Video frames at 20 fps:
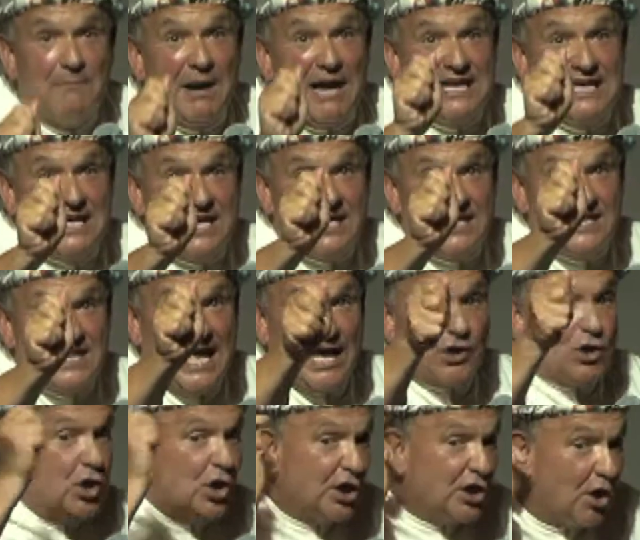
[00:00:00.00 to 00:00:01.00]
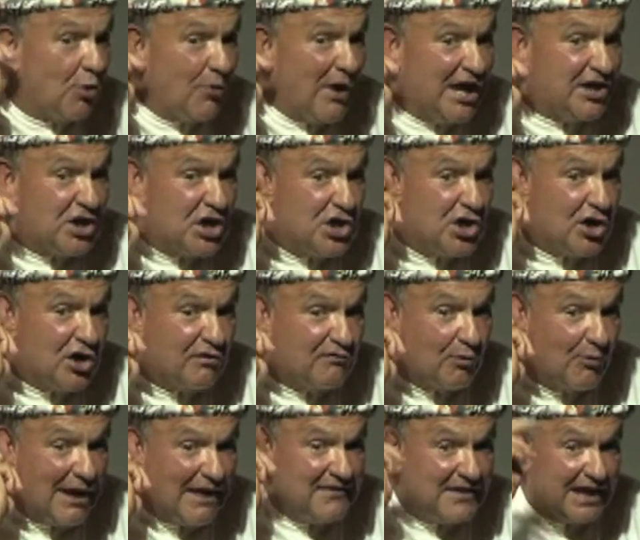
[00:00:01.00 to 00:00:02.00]
by getting that hook around a nerve
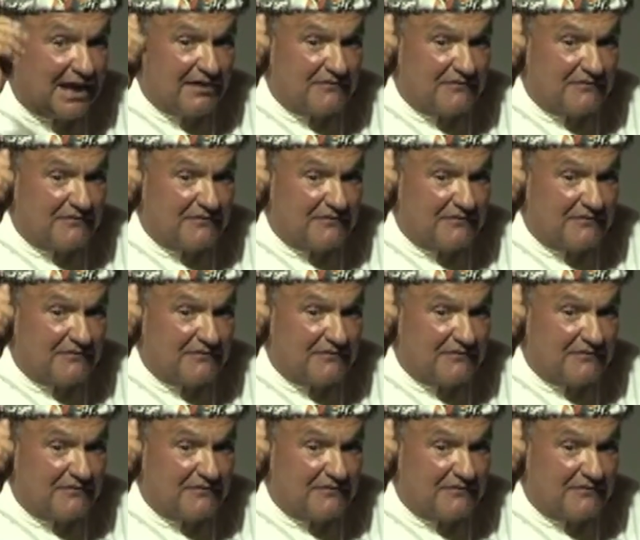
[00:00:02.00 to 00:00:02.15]
around the